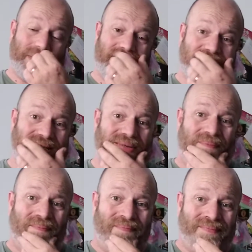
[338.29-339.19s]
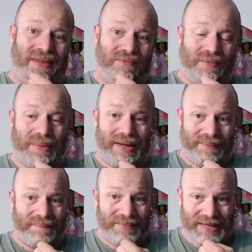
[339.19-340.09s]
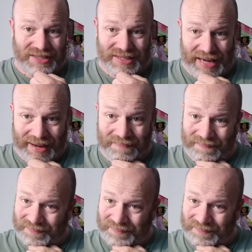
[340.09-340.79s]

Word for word: beers for me this year.